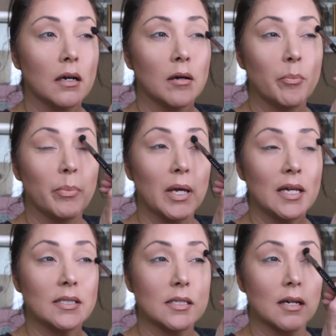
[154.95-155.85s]
a
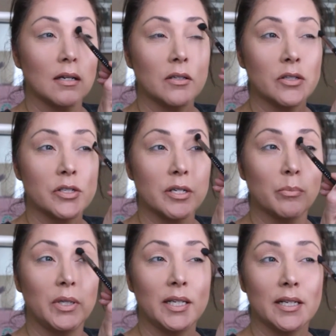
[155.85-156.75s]
base color to
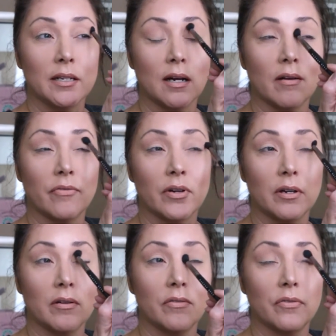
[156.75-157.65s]
blend off
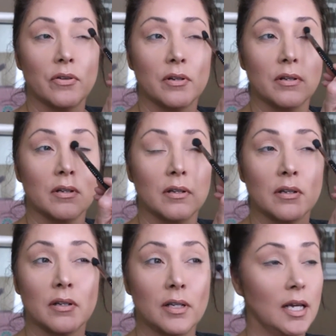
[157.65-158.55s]
of.
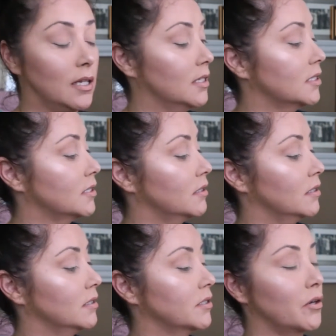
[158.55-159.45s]
Yeah, this
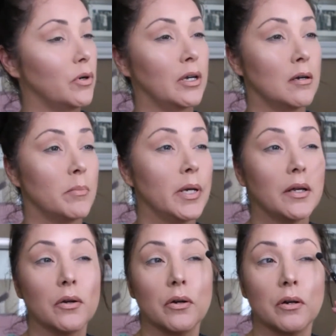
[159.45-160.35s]
is going on
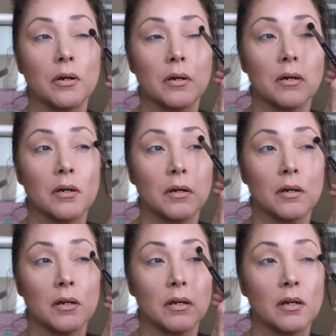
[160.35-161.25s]
better.
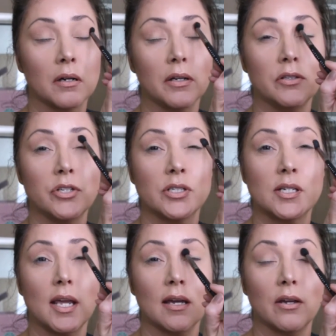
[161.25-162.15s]
You
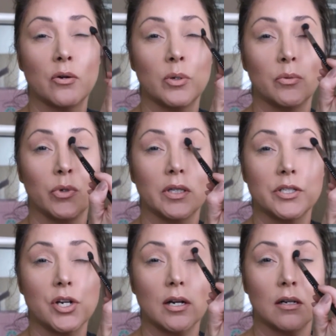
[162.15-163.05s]
just can't go in with the
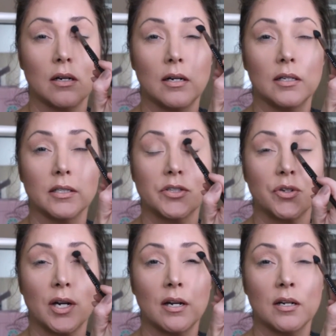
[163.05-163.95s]
Chocoholic
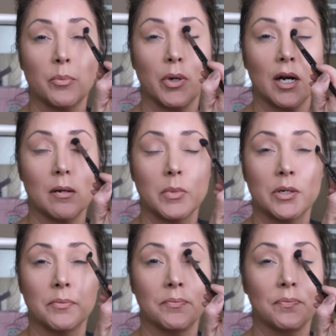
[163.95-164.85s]
straight on a
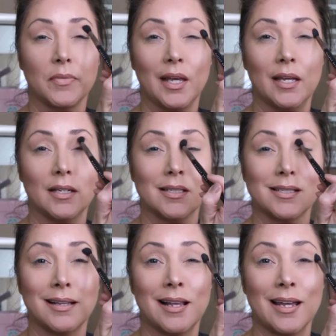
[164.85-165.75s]
primer. It
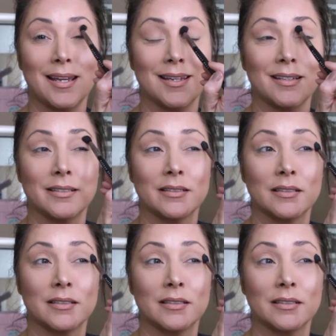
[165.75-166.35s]
doesn't like it.